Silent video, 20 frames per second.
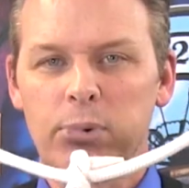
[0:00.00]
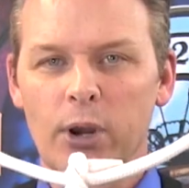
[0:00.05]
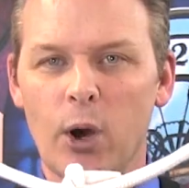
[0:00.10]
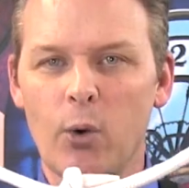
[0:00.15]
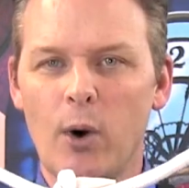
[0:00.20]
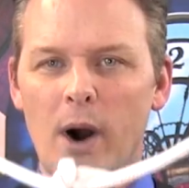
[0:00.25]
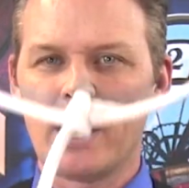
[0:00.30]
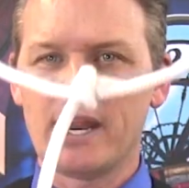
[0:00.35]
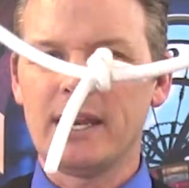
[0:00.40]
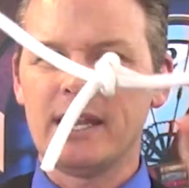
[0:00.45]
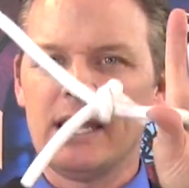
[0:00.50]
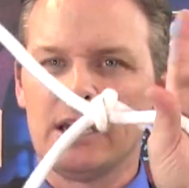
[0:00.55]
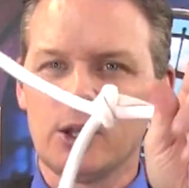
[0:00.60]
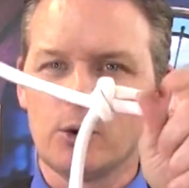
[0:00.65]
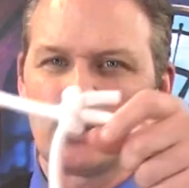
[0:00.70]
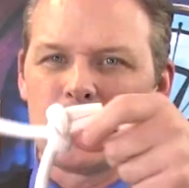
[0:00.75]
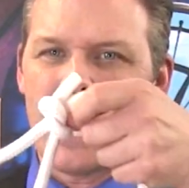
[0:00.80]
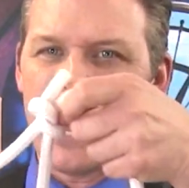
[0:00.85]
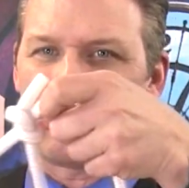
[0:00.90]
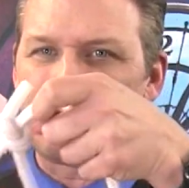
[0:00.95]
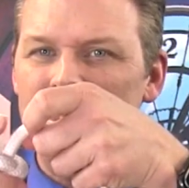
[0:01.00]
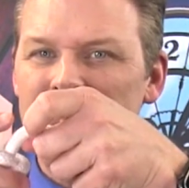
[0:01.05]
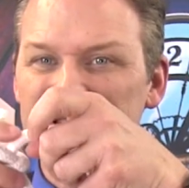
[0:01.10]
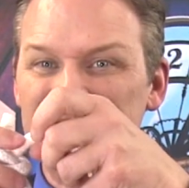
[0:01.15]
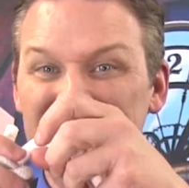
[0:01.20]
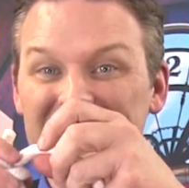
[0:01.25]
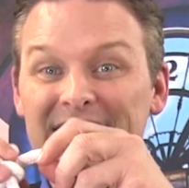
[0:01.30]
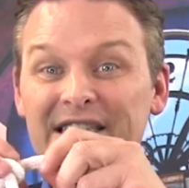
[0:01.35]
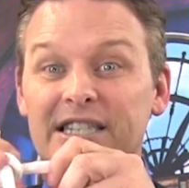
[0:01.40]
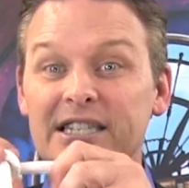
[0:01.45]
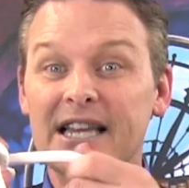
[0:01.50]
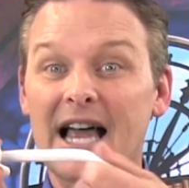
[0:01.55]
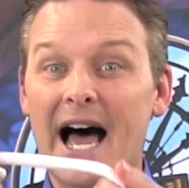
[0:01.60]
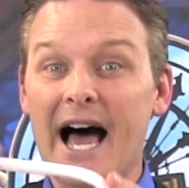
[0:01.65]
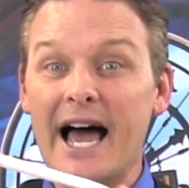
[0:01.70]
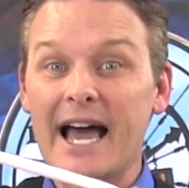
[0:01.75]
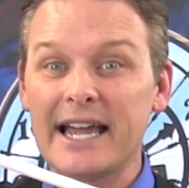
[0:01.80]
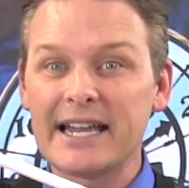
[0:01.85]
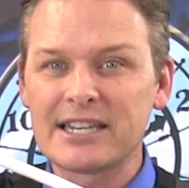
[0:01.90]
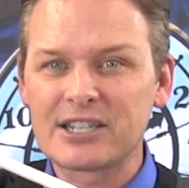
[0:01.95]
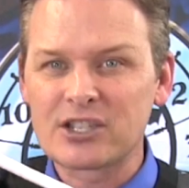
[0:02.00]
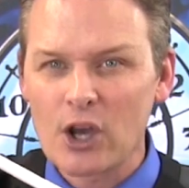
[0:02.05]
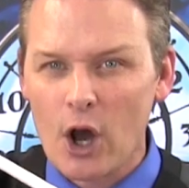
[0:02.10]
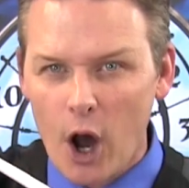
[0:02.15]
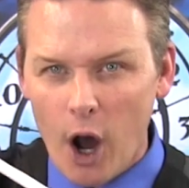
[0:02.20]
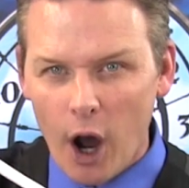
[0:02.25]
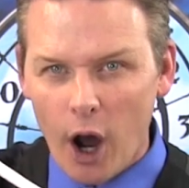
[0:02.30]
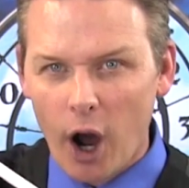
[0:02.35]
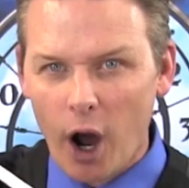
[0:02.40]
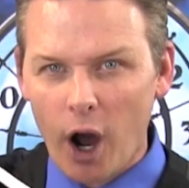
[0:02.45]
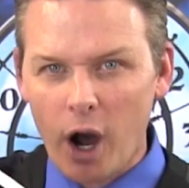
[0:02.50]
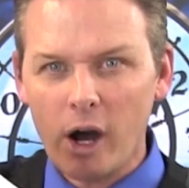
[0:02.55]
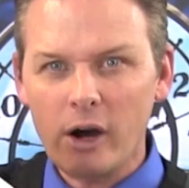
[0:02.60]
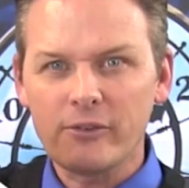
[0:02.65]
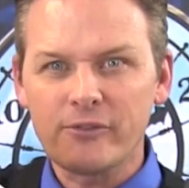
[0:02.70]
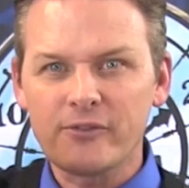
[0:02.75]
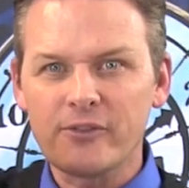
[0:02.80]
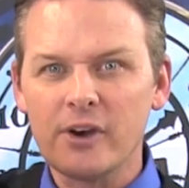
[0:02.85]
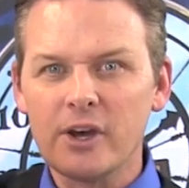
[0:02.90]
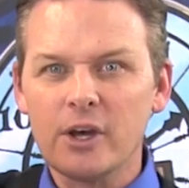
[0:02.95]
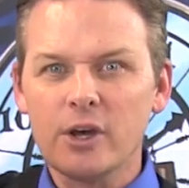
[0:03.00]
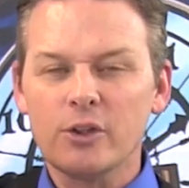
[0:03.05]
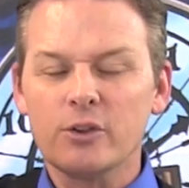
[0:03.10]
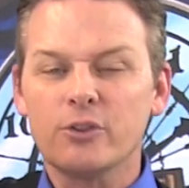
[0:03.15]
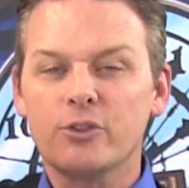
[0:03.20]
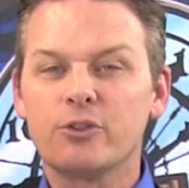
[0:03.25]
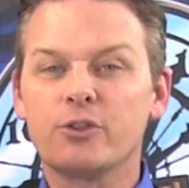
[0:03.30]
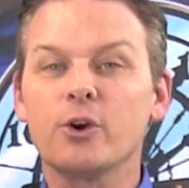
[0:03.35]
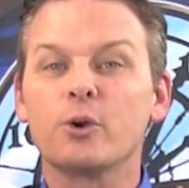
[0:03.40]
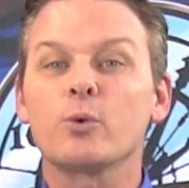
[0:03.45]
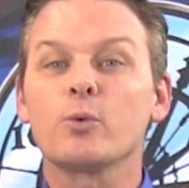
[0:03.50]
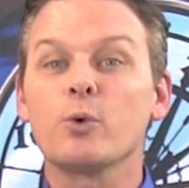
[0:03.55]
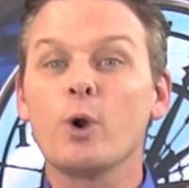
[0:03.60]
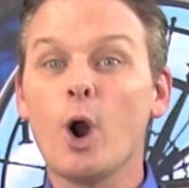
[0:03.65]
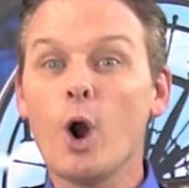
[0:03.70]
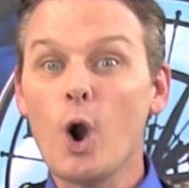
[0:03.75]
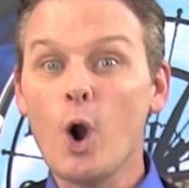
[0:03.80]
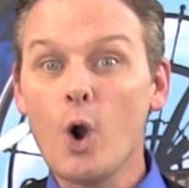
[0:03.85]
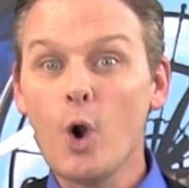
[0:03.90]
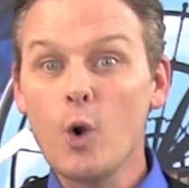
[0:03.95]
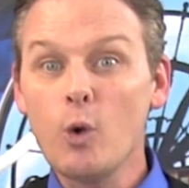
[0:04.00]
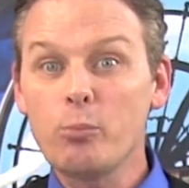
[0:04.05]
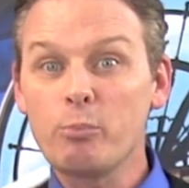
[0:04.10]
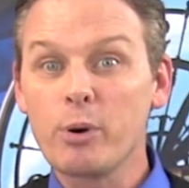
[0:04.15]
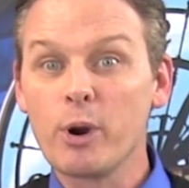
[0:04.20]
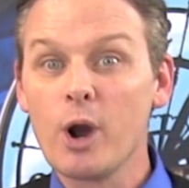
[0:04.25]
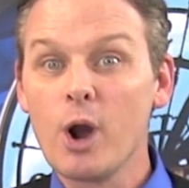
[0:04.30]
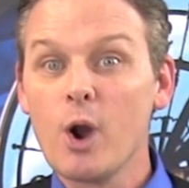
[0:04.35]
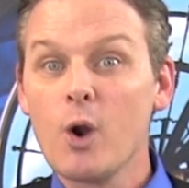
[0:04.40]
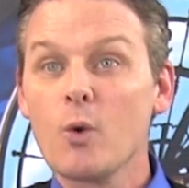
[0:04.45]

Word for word: Blow on it, and look what happens. It slides off the rope.